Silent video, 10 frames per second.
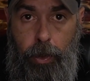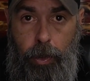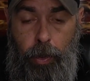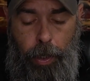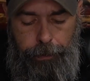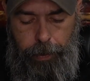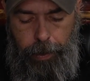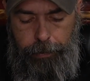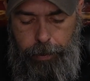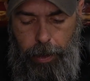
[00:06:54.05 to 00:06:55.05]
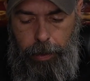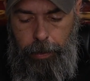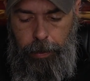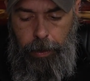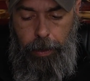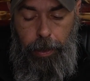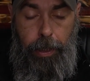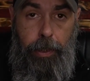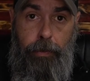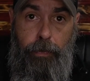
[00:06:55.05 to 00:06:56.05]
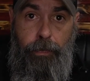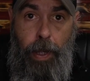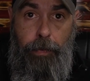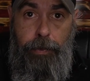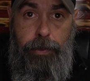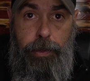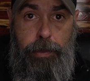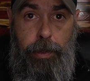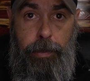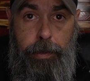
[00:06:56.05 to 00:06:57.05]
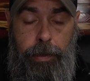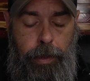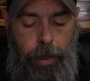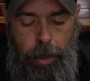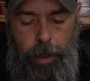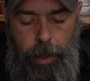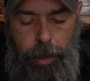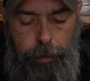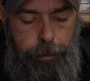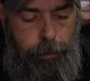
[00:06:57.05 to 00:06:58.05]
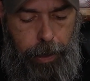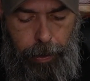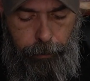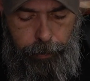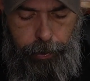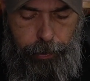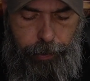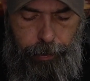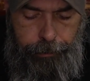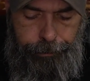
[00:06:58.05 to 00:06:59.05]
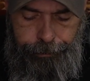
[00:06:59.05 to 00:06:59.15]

Cloth on the outside. It is fire resistant, heat resistant.